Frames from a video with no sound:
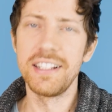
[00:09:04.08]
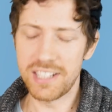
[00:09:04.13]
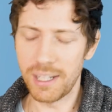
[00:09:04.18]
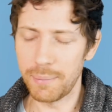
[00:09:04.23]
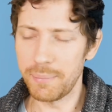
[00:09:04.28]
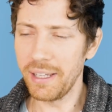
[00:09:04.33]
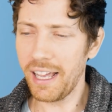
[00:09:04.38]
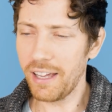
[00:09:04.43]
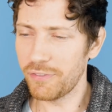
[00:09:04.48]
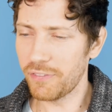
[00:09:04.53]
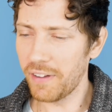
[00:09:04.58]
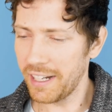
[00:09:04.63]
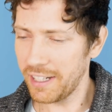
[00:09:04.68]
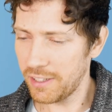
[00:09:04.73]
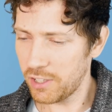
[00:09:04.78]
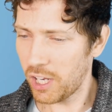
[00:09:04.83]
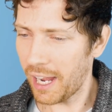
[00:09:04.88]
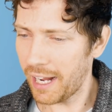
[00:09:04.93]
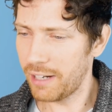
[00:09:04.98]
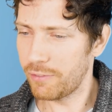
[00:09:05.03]
something I
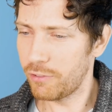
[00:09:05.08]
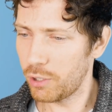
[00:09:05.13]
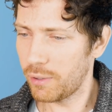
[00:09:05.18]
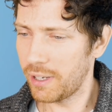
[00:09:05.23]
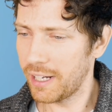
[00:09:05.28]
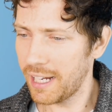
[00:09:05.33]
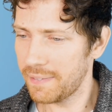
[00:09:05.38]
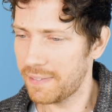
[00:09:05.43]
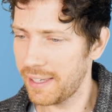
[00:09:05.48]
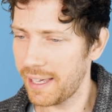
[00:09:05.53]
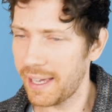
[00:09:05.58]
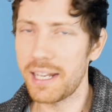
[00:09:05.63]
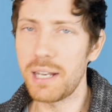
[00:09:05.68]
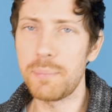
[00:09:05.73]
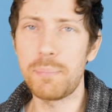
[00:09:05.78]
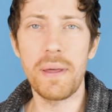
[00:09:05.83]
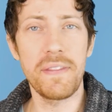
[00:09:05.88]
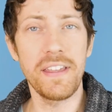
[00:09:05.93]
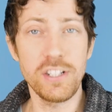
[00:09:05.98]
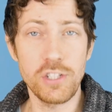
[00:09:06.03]
find kind of annoying at the end,
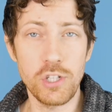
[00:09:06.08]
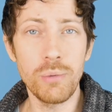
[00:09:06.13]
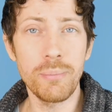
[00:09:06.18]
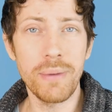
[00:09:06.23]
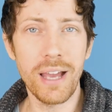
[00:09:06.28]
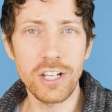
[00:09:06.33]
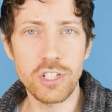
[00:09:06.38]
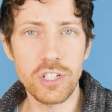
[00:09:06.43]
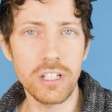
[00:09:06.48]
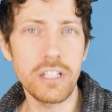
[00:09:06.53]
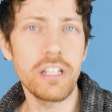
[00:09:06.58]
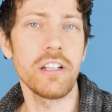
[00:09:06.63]
but they do mention